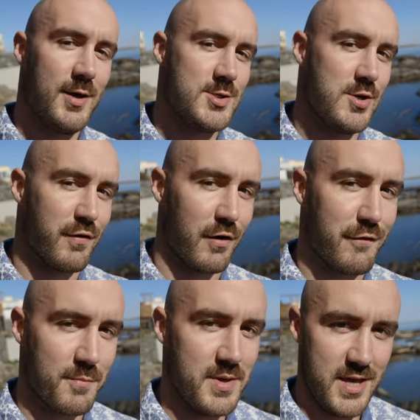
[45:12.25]
So you've heard
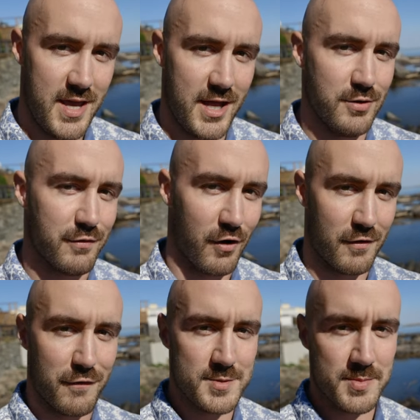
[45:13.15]
from me and you've
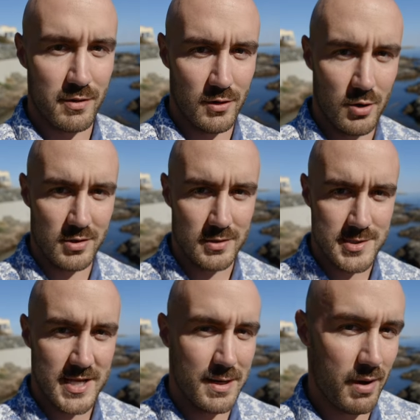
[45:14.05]
heard from some other
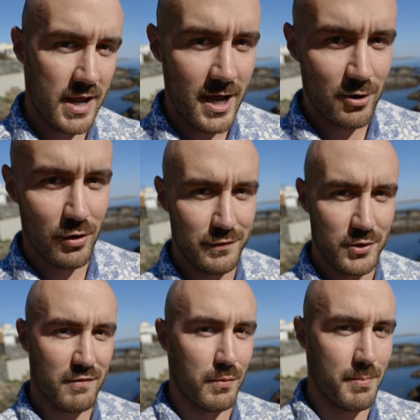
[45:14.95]
locals, and by now,
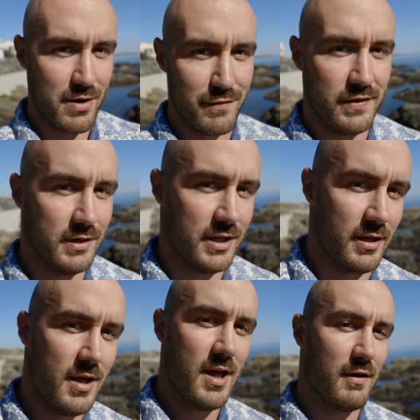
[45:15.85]
hopefully you have a better feeling
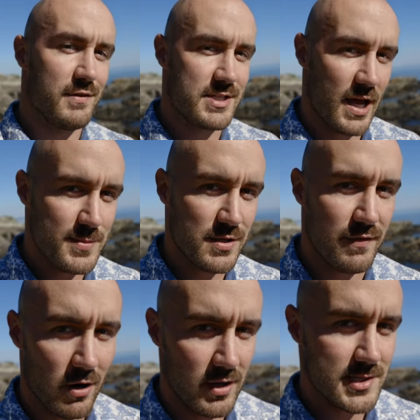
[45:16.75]
of the types of
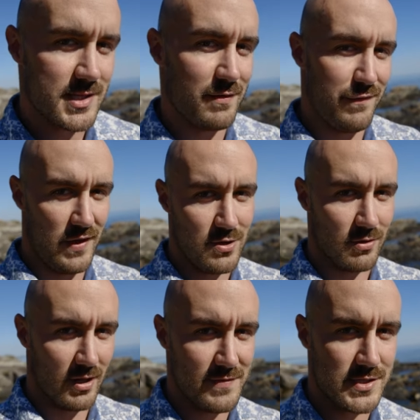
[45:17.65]
areas that fit your
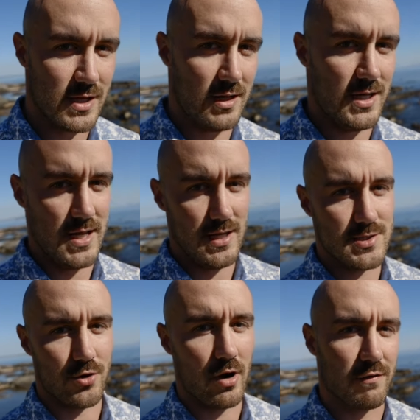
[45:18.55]
lifestyle and needs
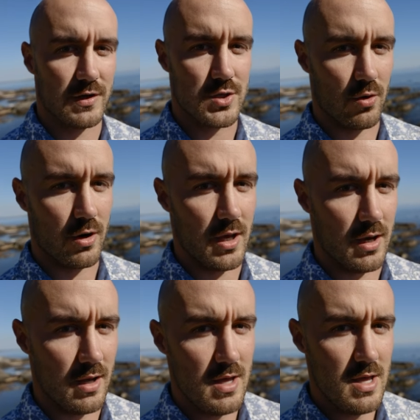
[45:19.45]
in Greater
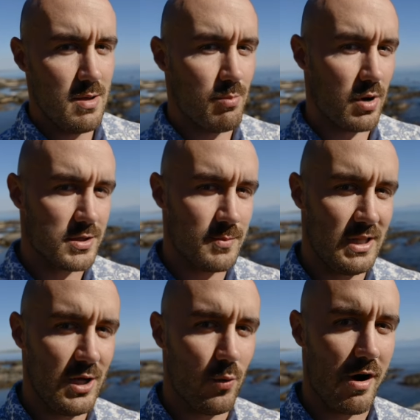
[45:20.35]
Victoria. But
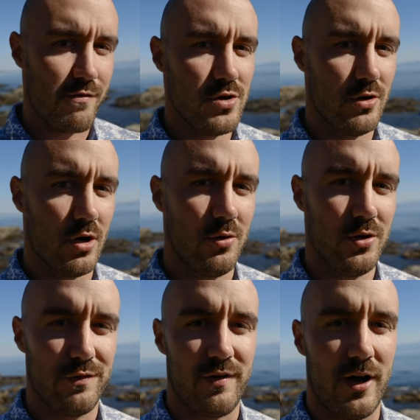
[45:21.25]
ultimately, wherever you go,
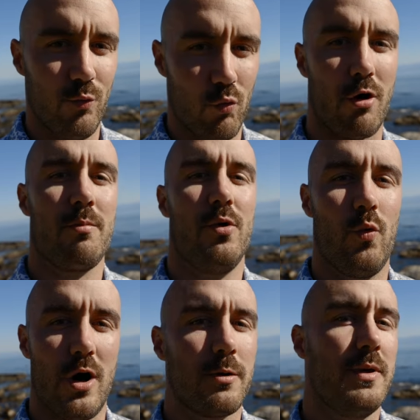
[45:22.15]
you'll find warm,
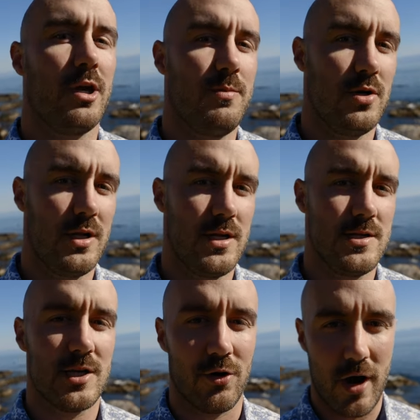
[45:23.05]
welcoming
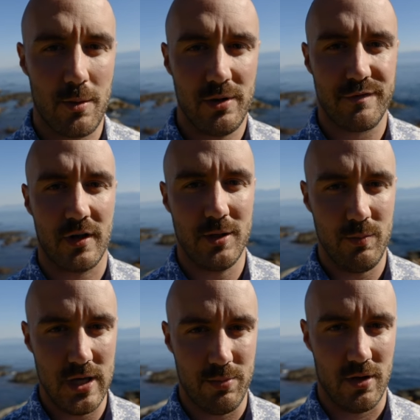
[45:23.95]
communities, incredibly friendly
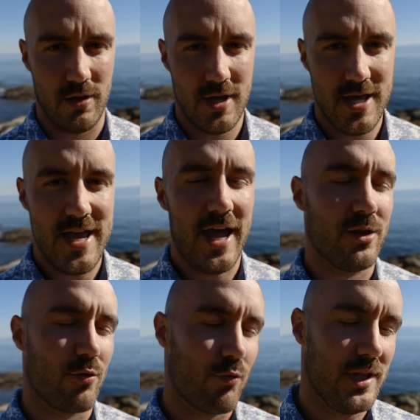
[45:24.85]
people, and
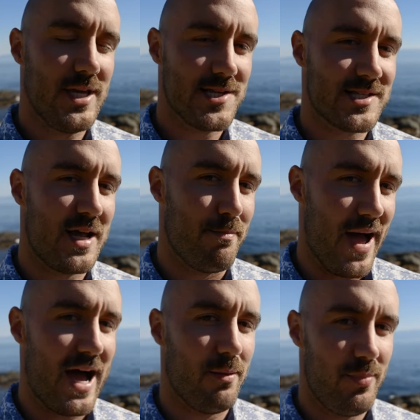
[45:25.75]
there really isn't a
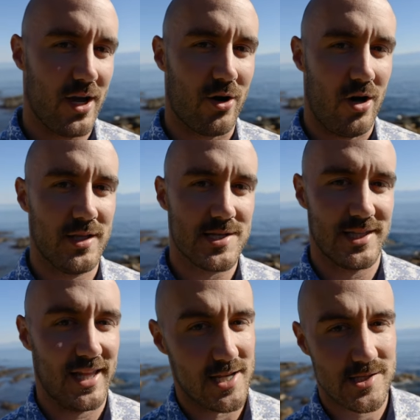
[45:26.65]
bad pick on this
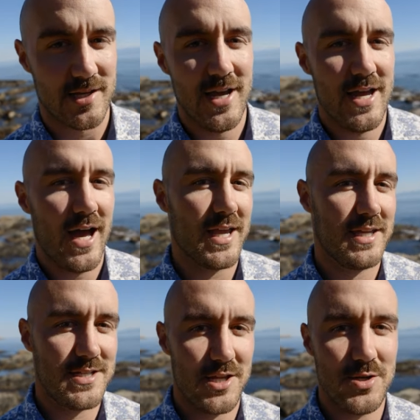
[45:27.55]
list. I
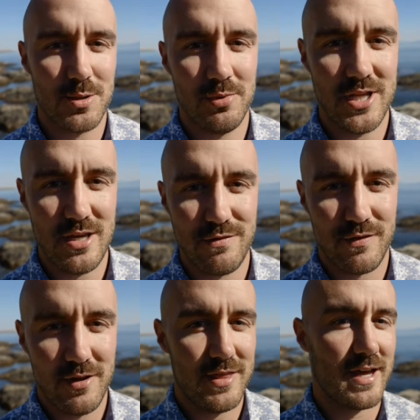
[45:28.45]
continue to believe
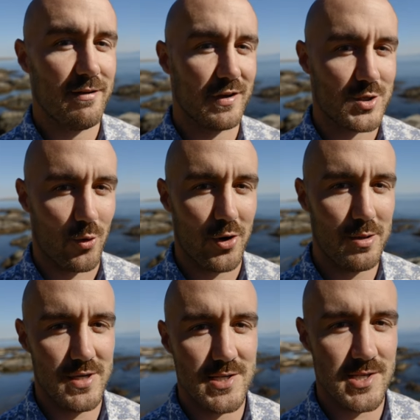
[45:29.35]
that Victoria,
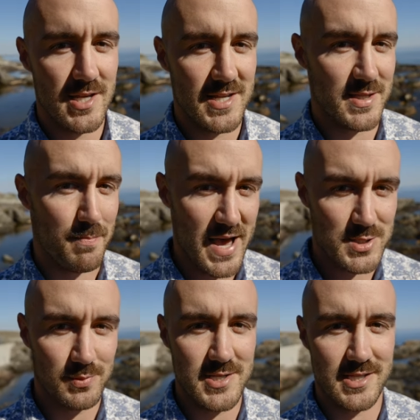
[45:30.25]
B C is the
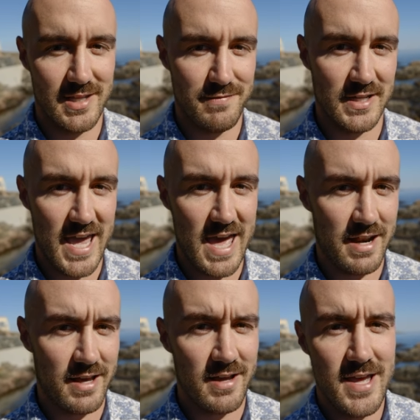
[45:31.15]
best place to live in
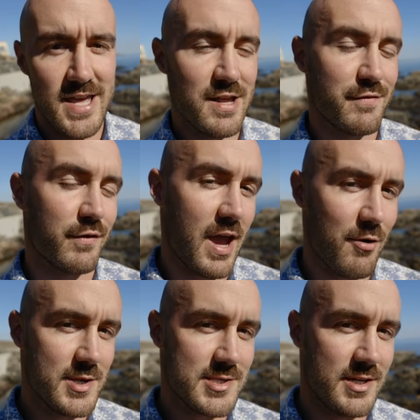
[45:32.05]
Canada, and for that
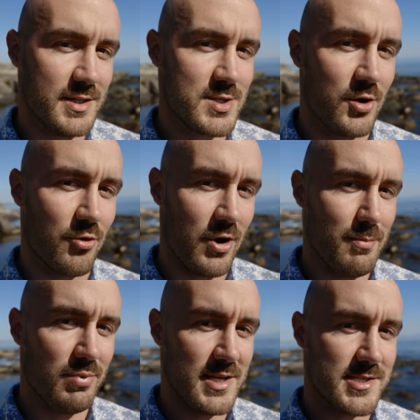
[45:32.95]
reason, it's a
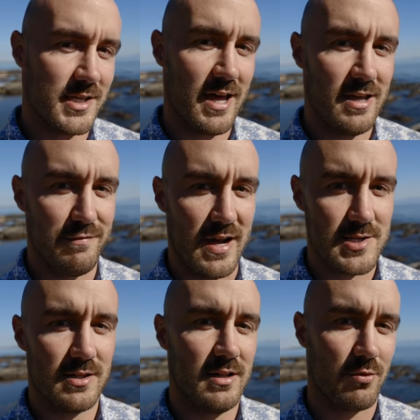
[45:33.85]
great place to get
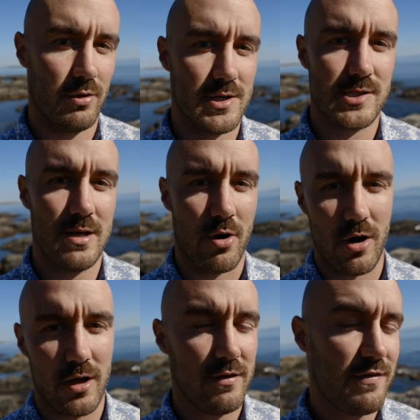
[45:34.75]
invested in the real estate
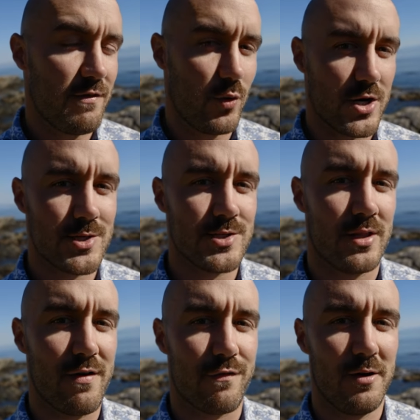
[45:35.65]
market. If you have questions on
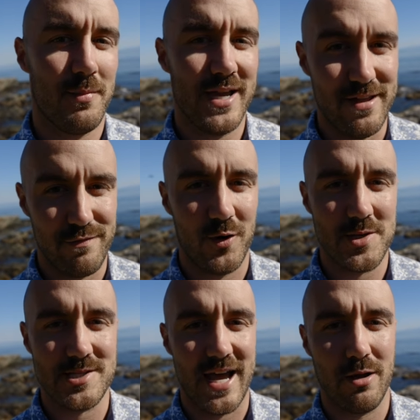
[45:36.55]
that front, my info
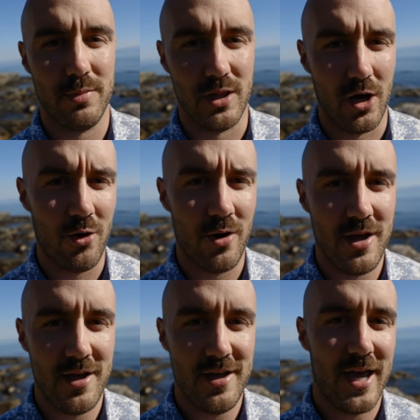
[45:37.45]
is down below,
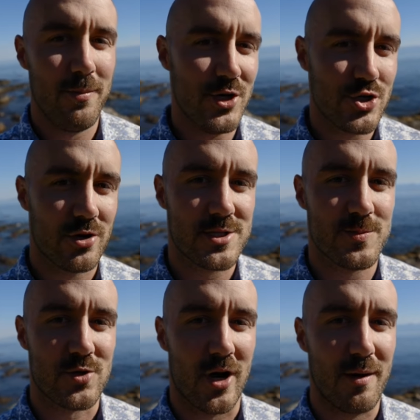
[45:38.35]
and be sure to
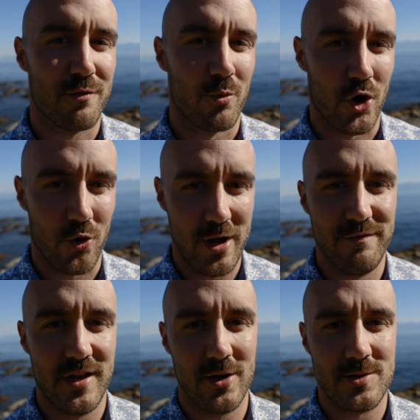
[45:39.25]
subscribe for more great
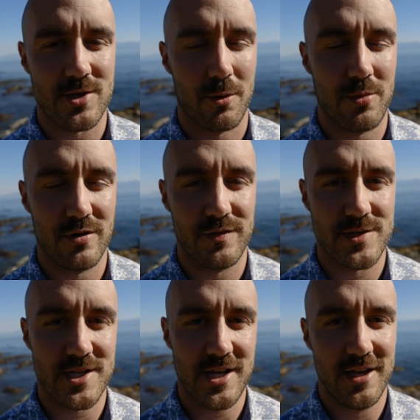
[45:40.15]
videos on our beautiful
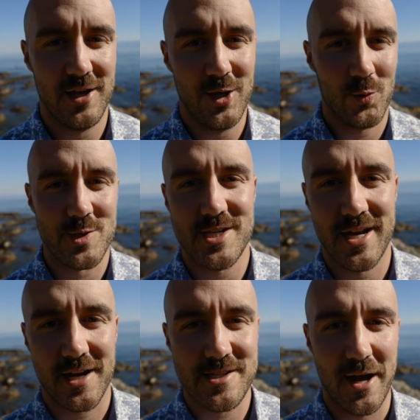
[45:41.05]
city. We'll see you
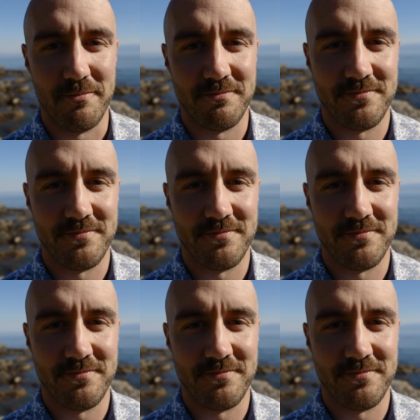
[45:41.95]
next time.